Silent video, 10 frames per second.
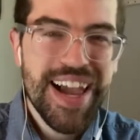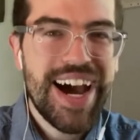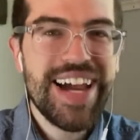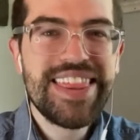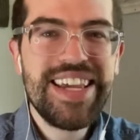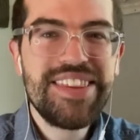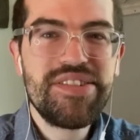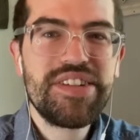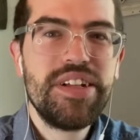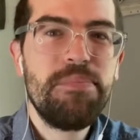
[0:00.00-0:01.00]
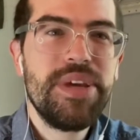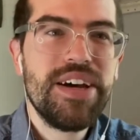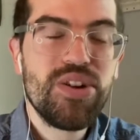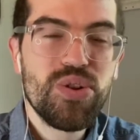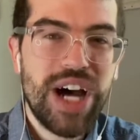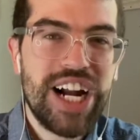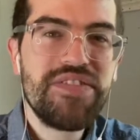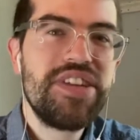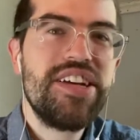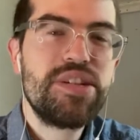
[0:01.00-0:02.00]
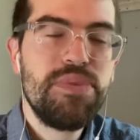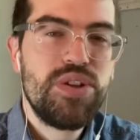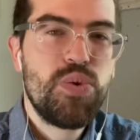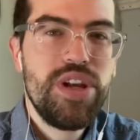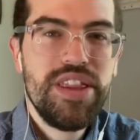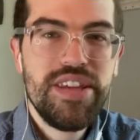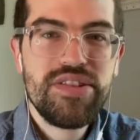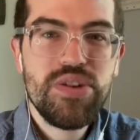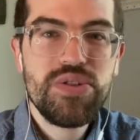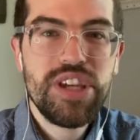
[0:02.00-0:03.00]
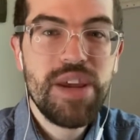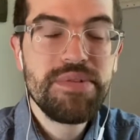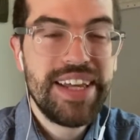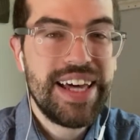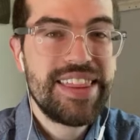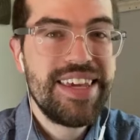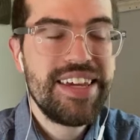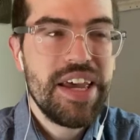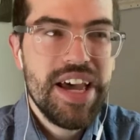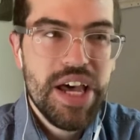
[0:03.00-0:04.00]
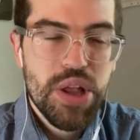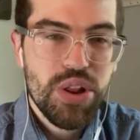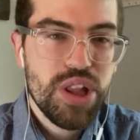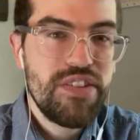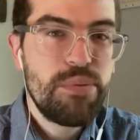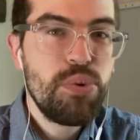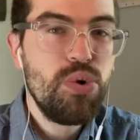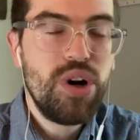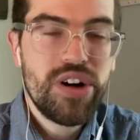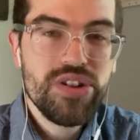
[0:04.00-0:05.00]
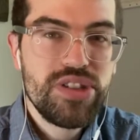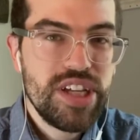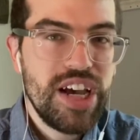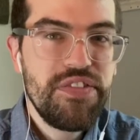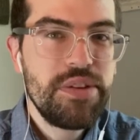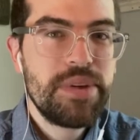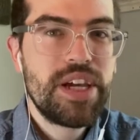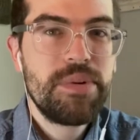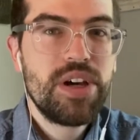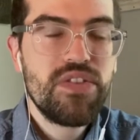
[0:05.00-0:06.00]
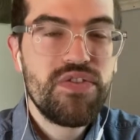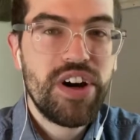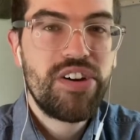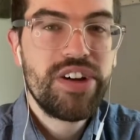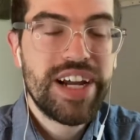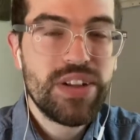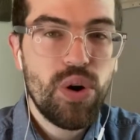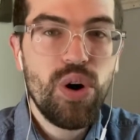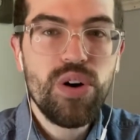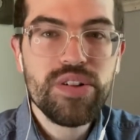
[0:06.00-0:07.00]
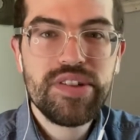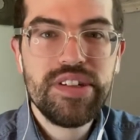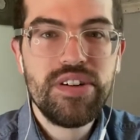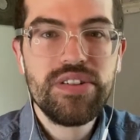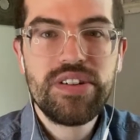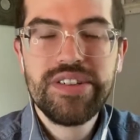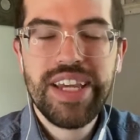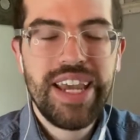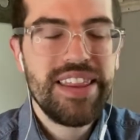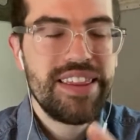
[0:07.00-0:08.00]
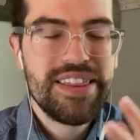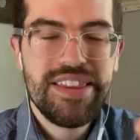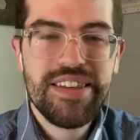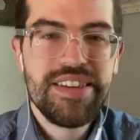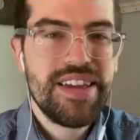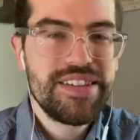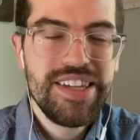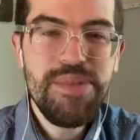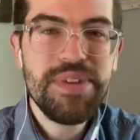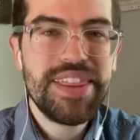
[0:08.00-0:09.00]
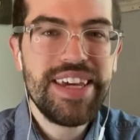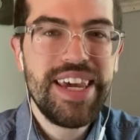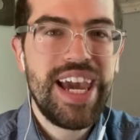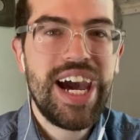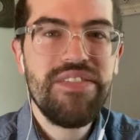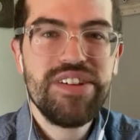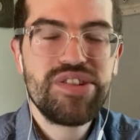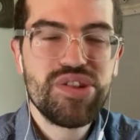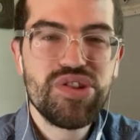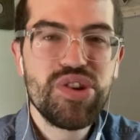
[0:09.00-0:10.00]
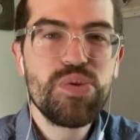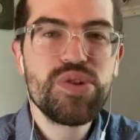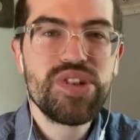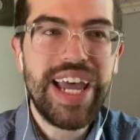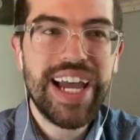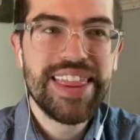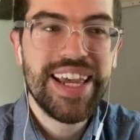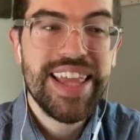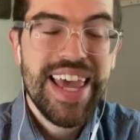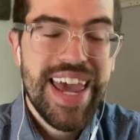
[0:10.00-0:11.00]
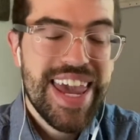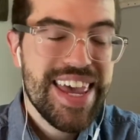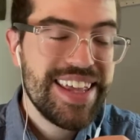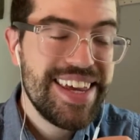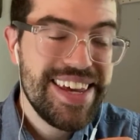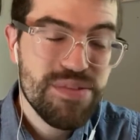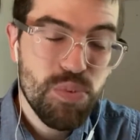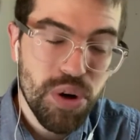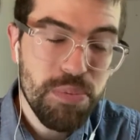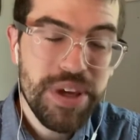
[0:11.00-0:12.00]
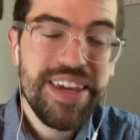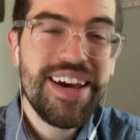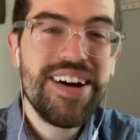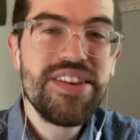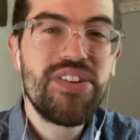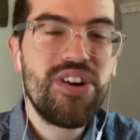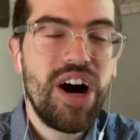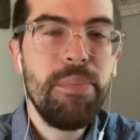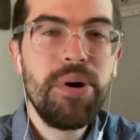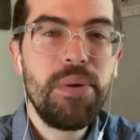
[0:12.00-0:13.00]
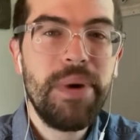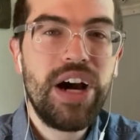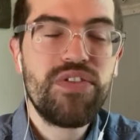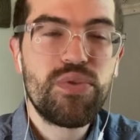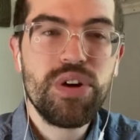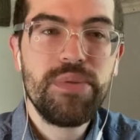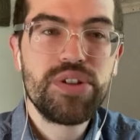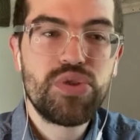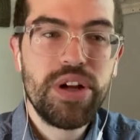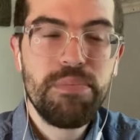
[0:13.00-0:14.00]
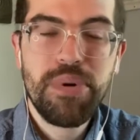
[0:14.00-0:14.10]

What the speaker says: I think there's going to be a lot of tension between these two teams, and I think Liverpool are definitely coming out firing on all cylinders, and the team that they have is just so stacked that it will be another uphill battle for Real Madrid.